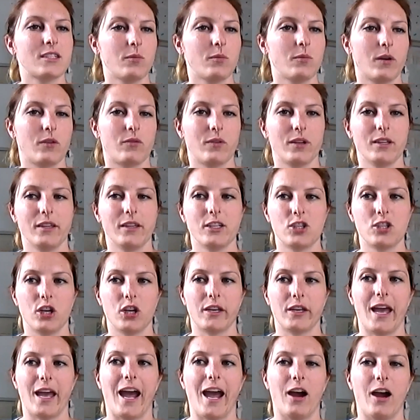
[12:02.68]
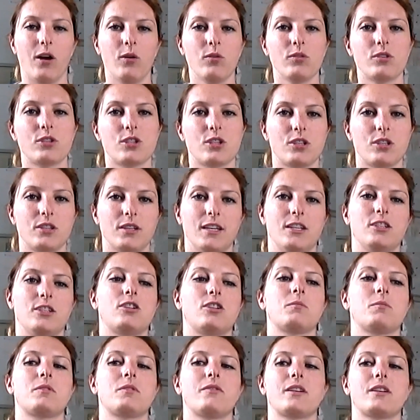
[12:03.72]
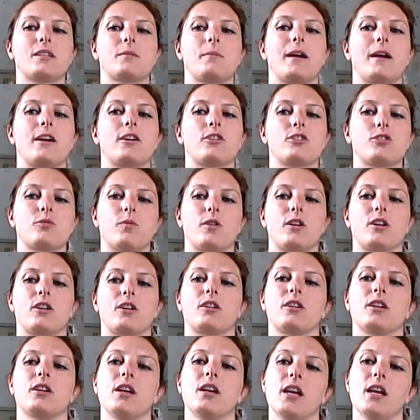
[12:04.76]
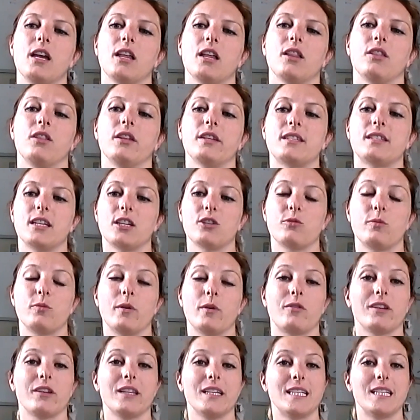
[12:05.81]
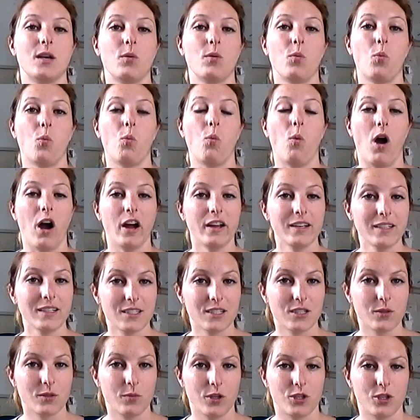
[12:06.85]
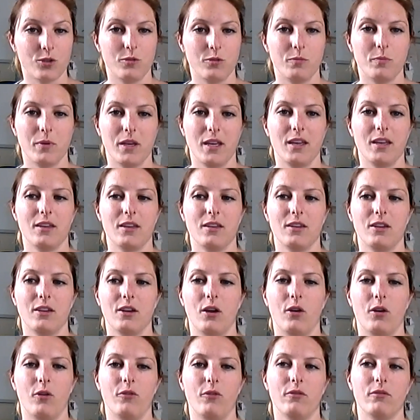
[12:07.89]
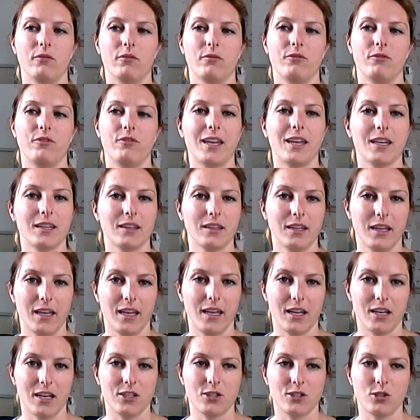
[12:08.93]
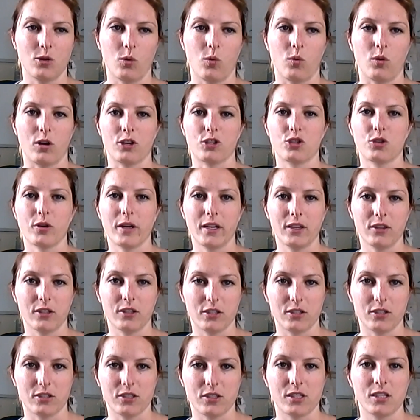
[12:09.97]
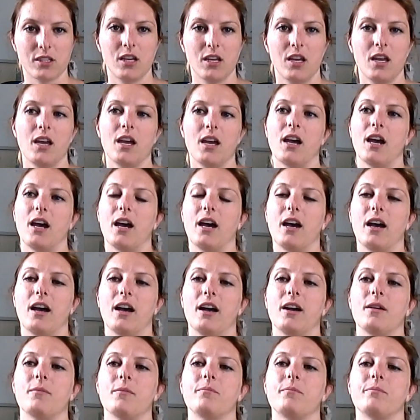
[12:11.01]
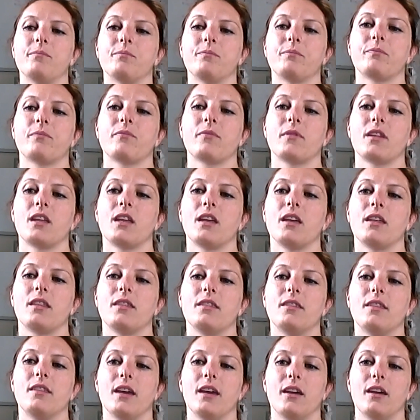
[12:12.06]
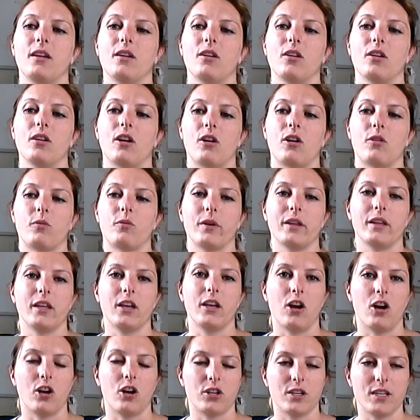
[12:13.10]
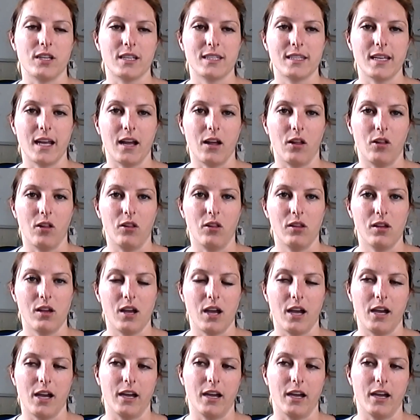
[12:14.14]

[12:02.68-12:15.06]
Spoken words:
that we really took out in terms of expireds were listings we really didn't want, which would be, you know, vacant land or trailers that are really hard to sell.